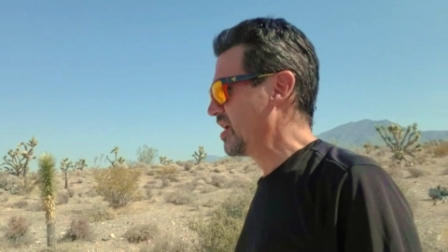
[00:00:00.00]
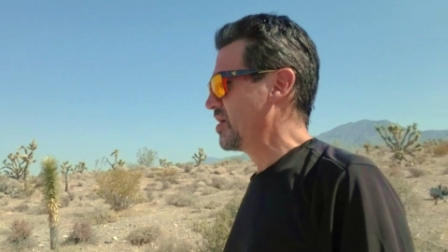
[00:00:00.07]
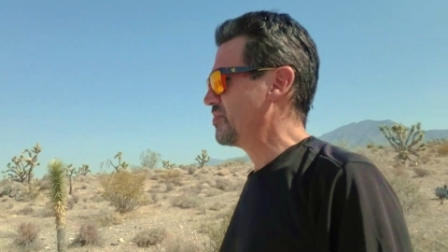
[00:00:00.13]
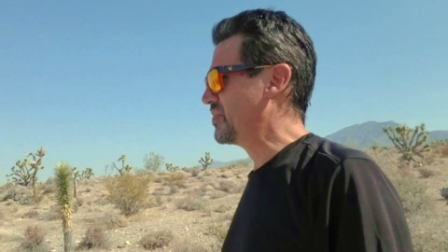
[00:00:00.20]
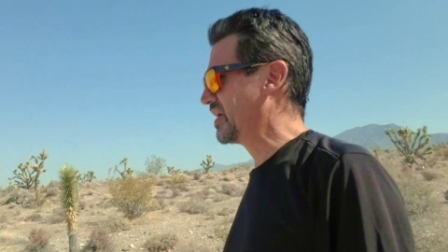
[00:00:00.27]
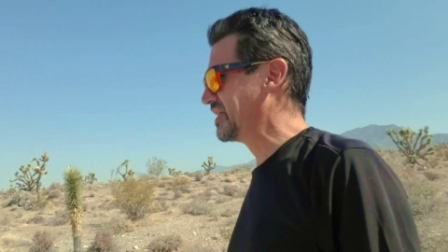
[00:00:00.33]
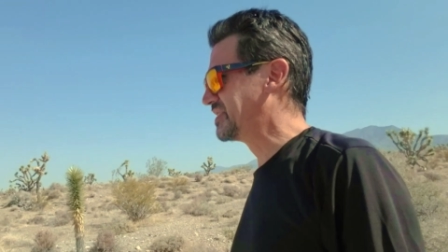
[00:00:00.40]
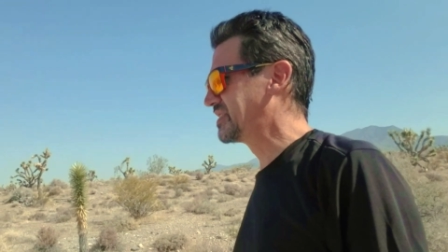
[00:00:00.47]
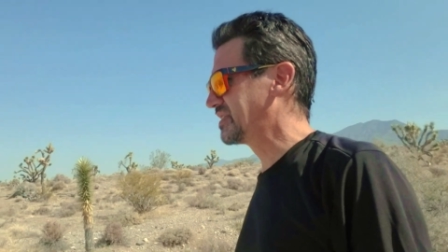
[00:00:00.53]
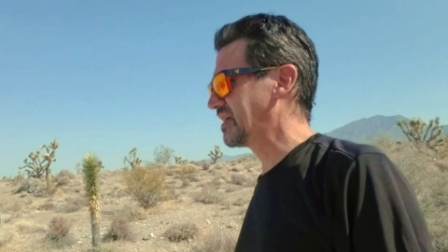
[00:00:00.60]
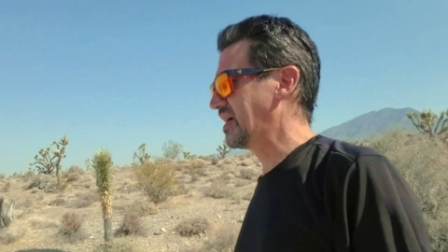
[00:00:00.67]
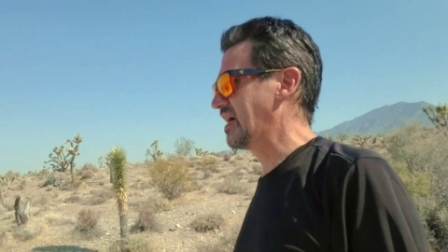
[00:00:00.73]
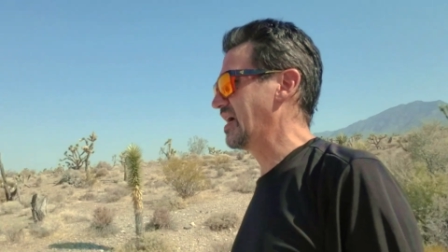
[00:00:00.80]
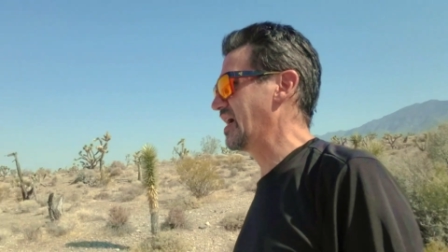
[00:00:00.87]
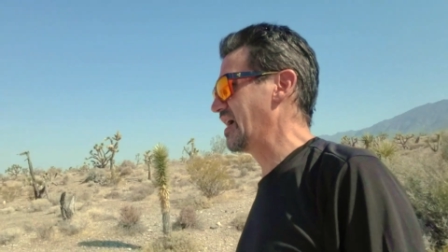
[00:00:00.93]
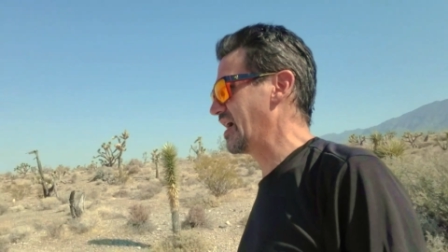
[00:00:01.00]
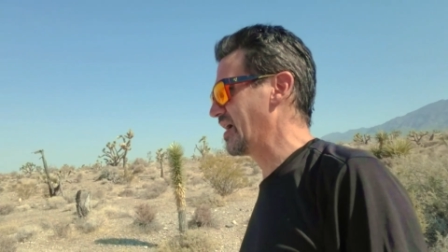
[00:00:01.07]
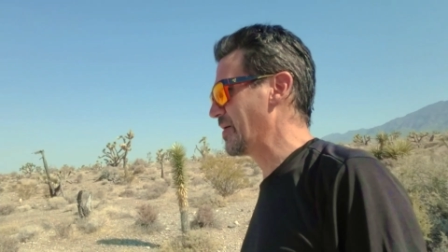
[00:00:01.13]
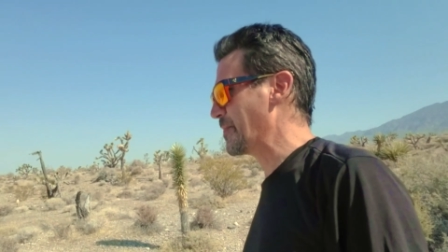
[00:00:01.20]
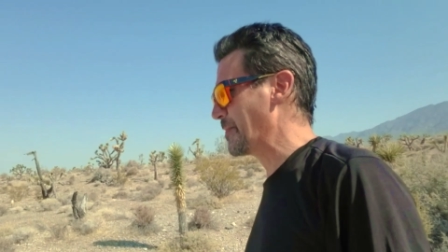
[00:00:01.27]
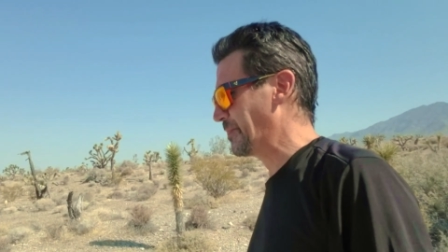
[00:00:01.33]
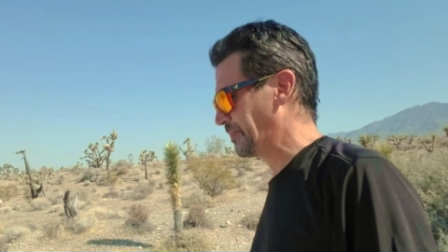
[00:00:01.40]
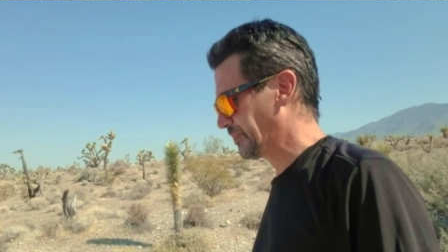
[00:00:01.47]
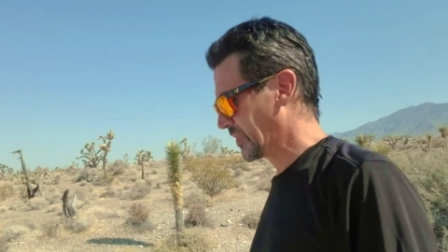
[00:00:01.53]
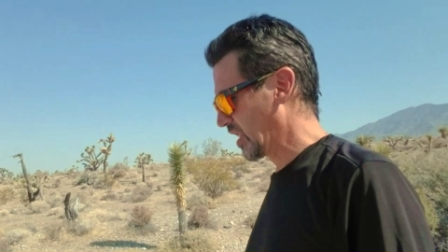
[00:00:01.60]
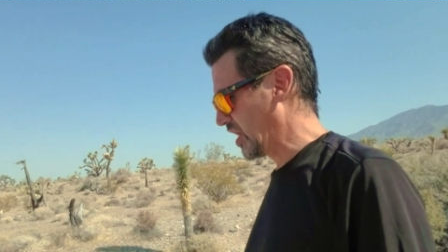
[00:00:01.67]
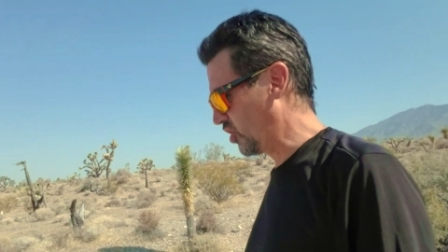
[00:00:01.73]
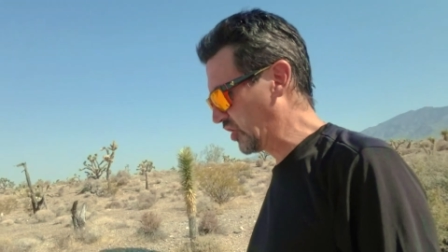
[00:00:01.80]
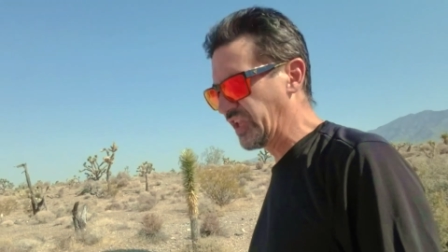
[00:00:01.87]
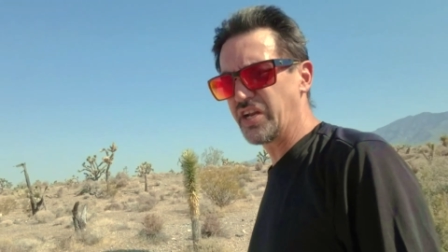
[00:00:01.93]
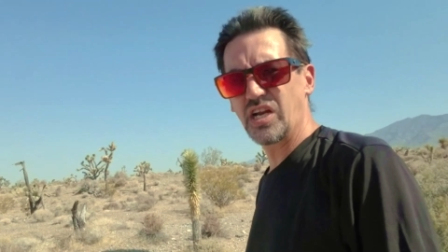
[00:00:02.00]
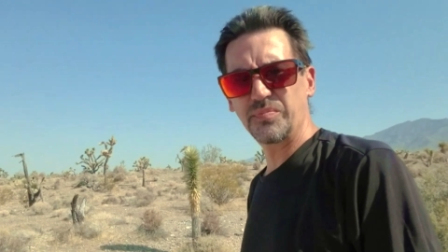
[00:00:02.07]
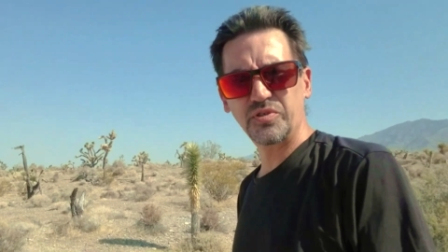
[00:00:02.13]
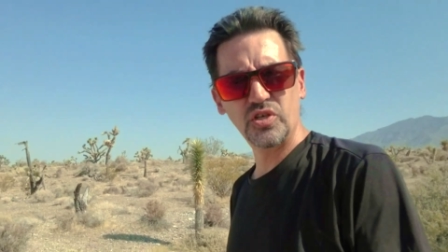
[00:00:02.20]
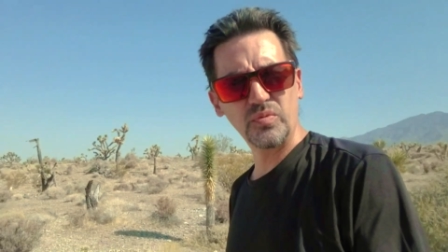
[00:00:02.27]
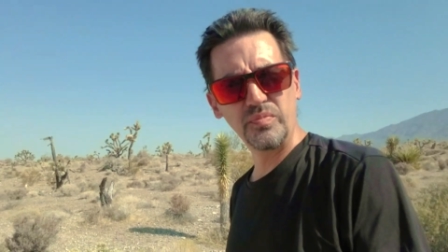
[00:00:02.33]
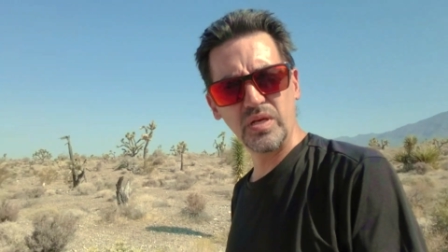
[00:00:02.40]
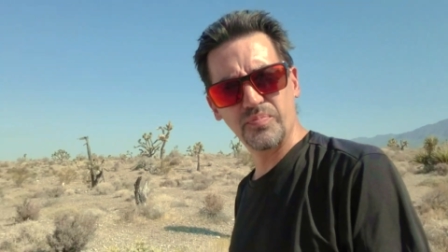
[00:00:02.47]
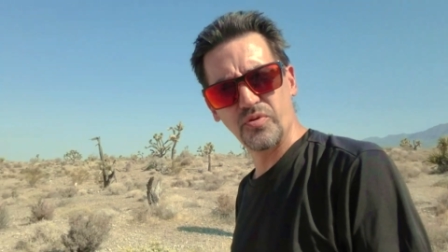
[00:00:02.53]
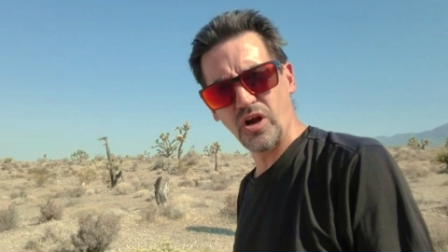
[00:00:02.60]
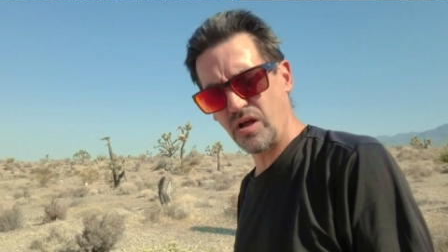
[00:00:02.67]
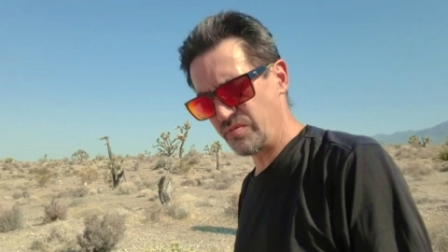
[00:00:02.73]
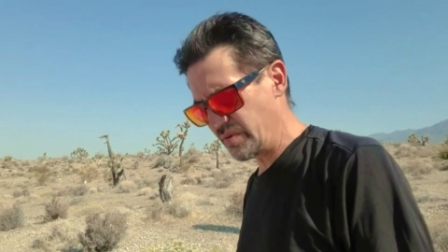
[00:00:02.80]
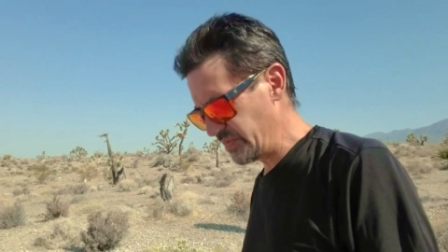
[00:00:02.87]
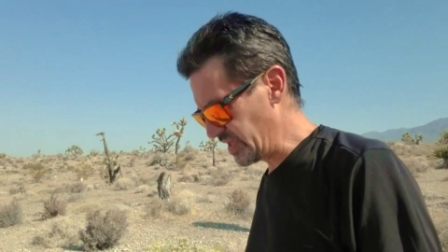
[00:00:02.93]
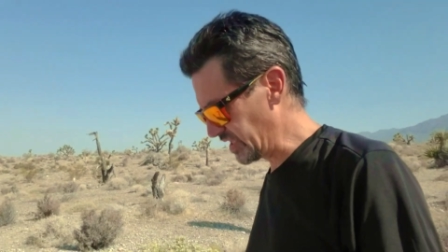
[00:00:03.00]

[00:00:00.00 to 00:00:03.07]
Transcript: But hooking it up shouldn't be a problem.